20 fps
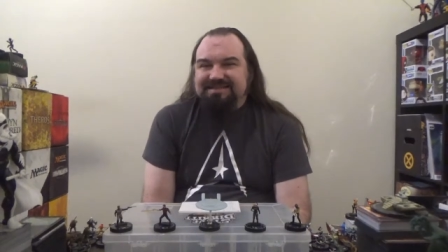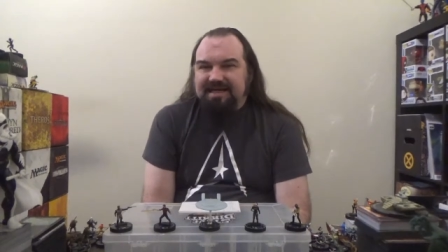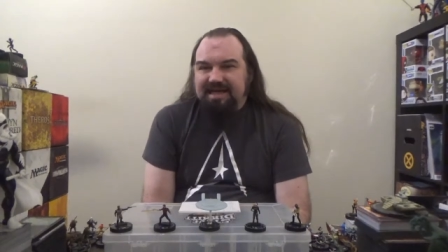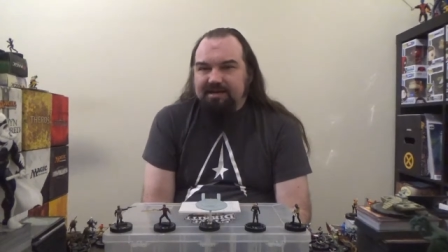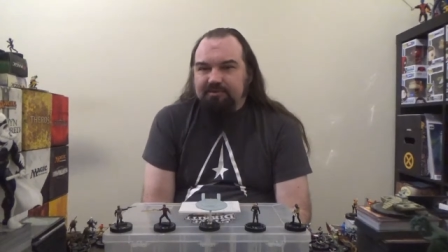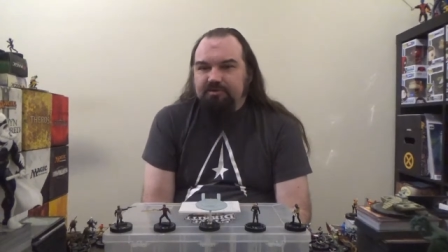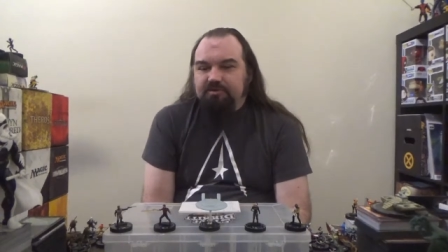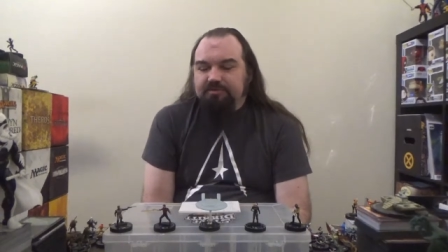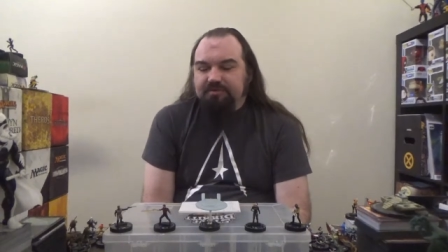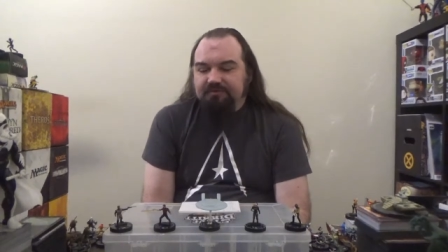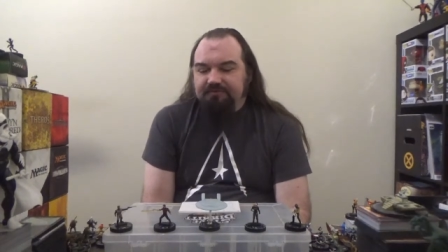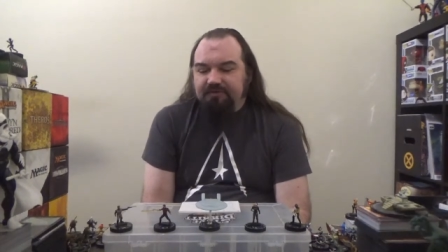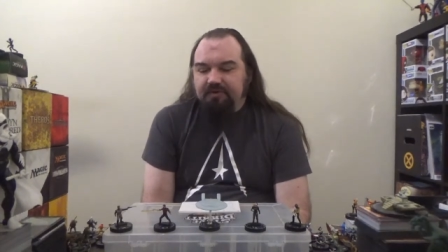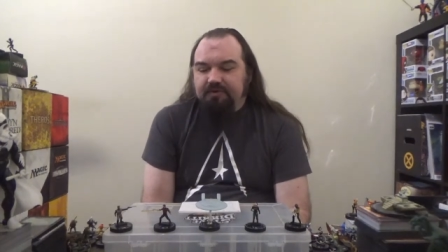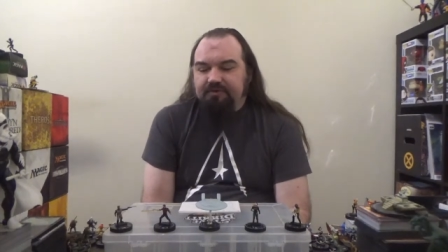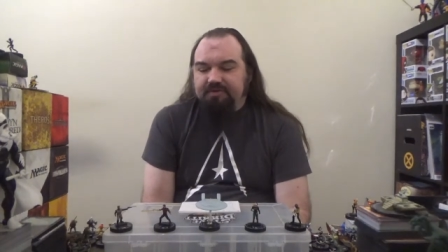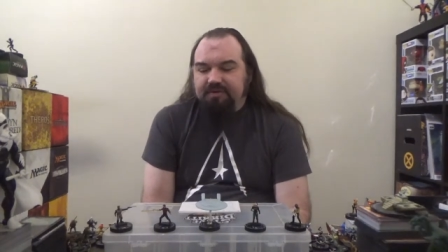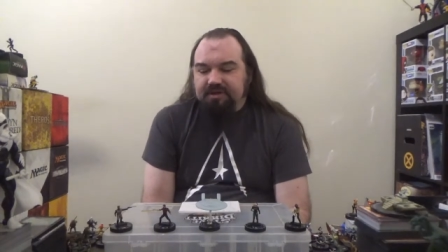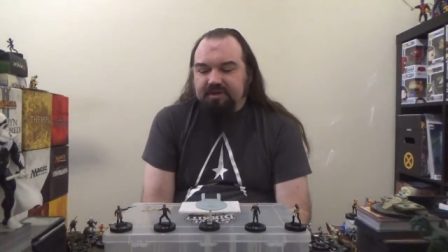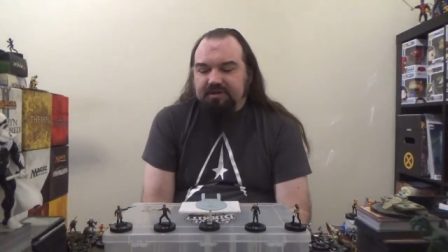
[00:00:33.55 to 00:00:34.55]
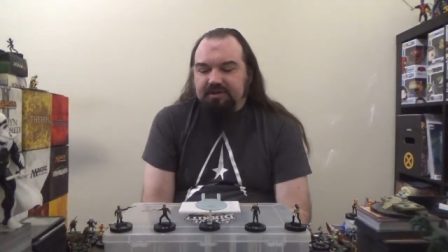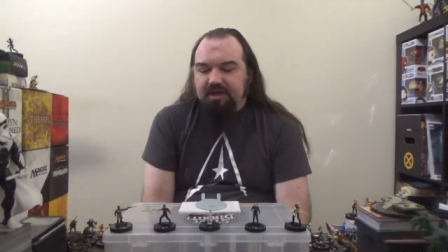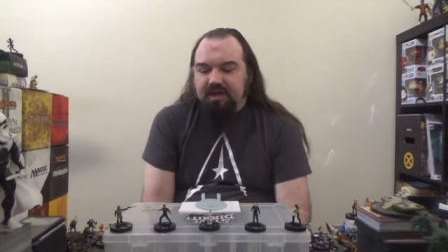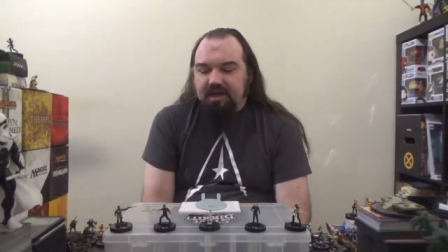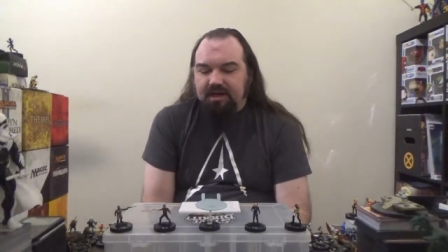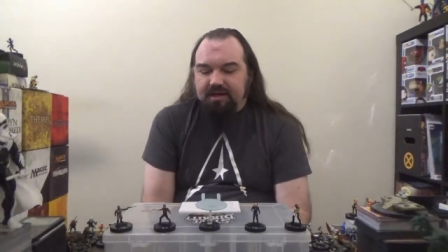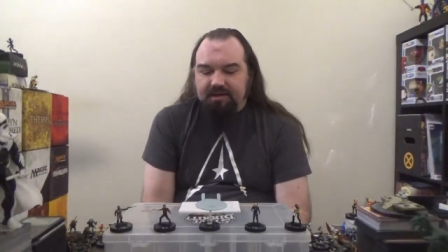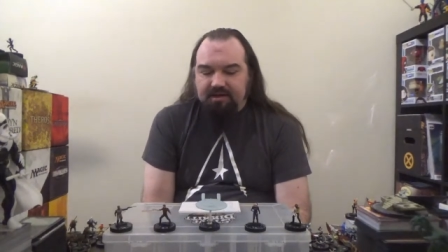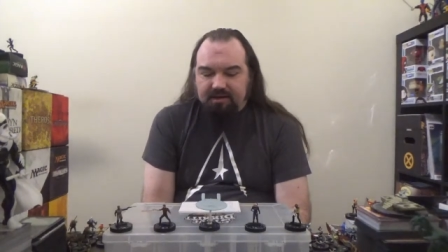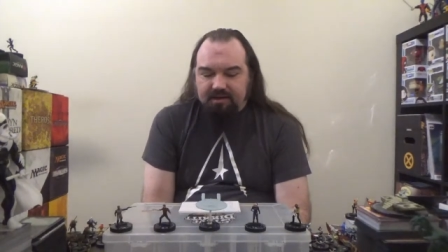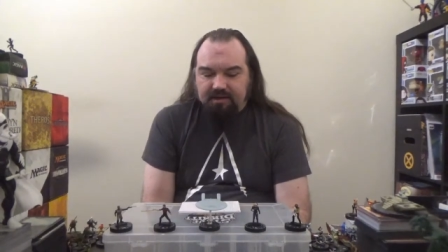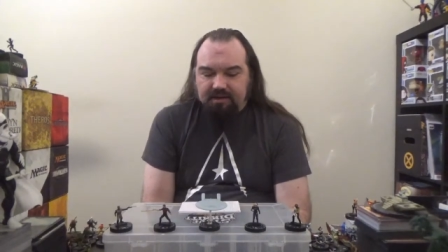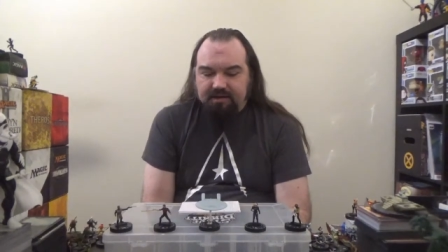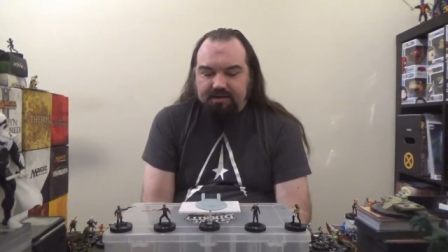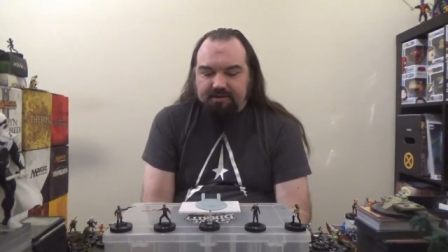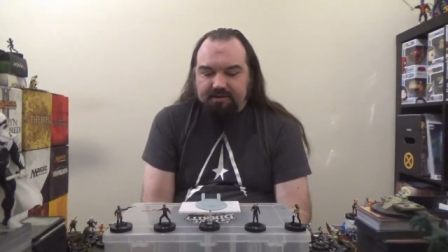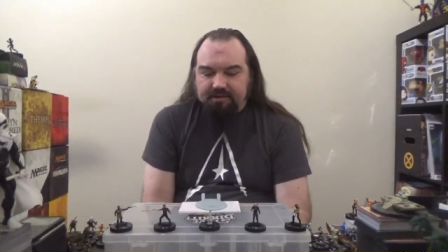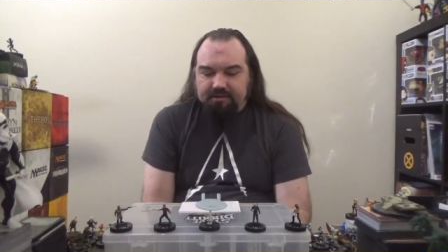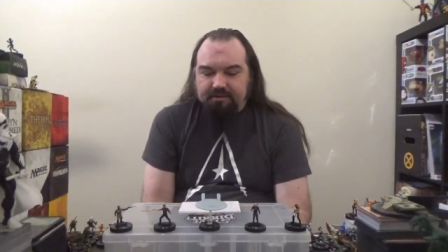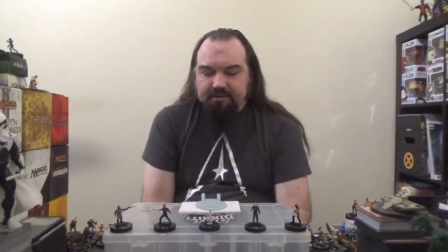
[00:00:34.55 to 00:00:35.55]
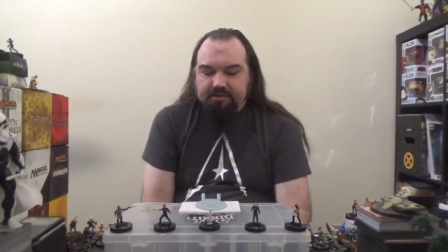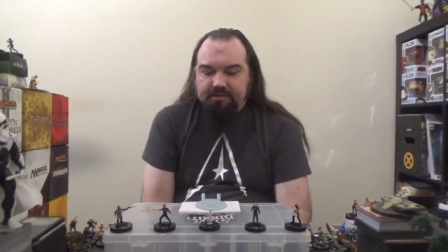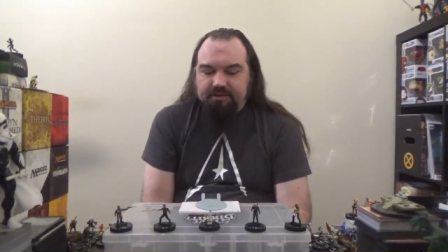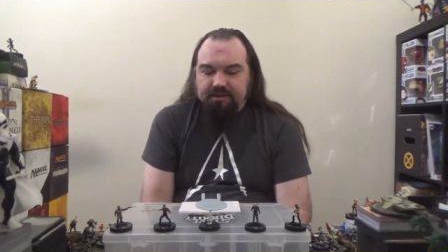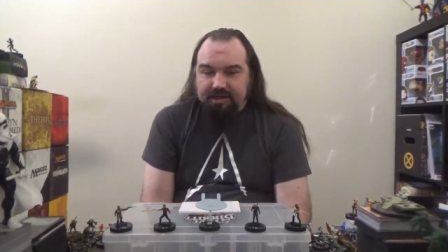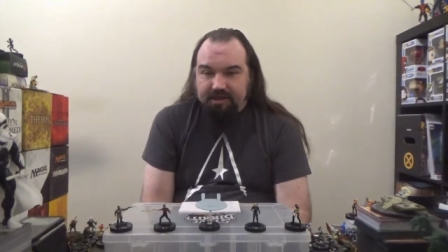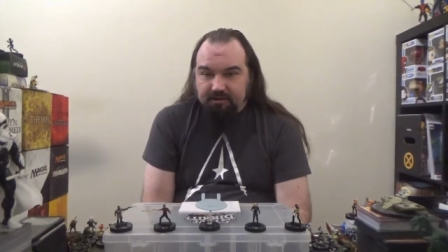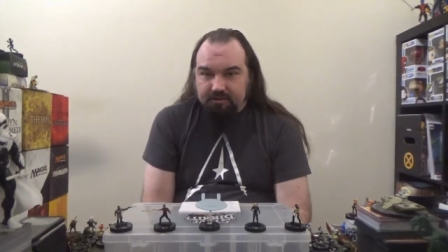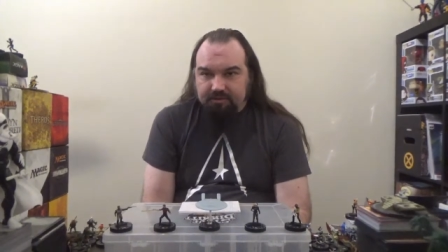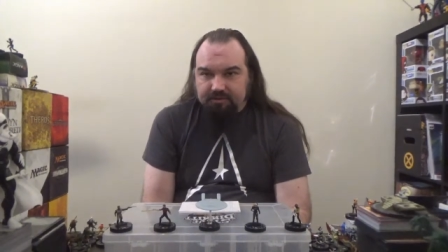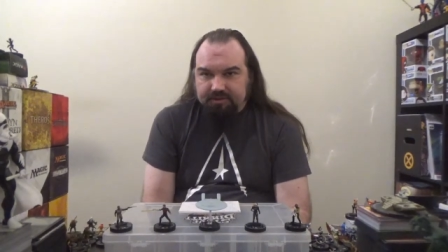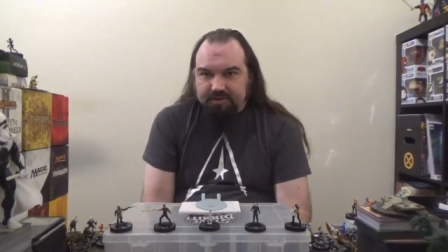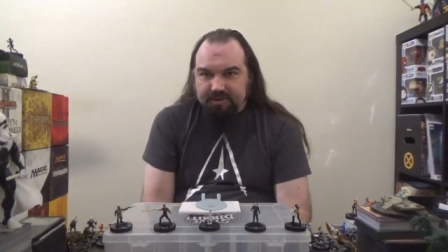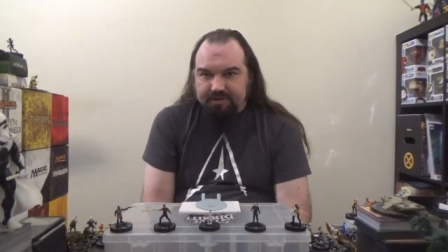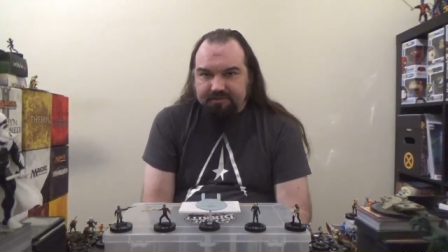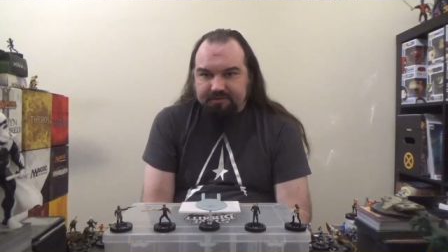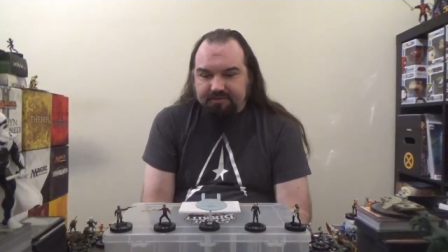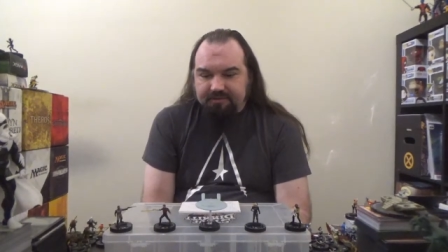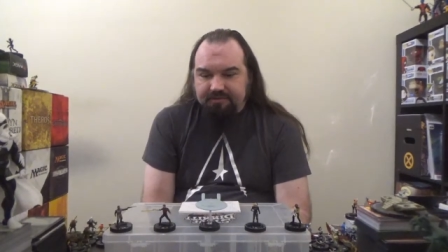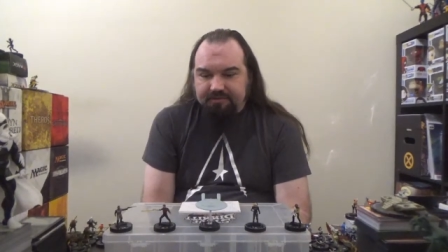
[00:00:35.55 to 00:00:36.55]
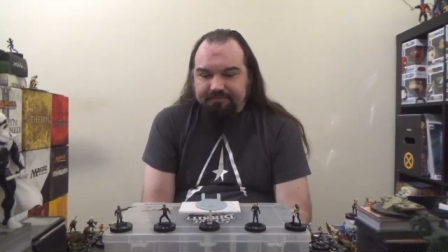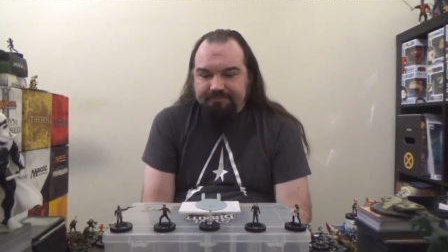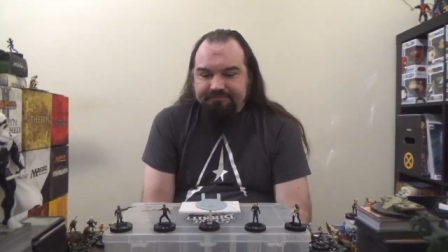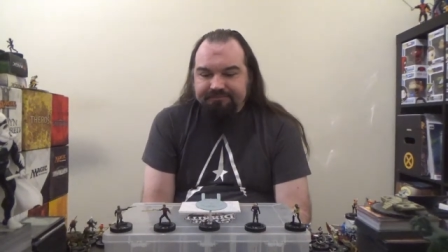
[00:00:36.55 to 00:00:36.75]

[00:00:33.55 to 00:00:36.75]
I will be focusing a lot on Heroclix.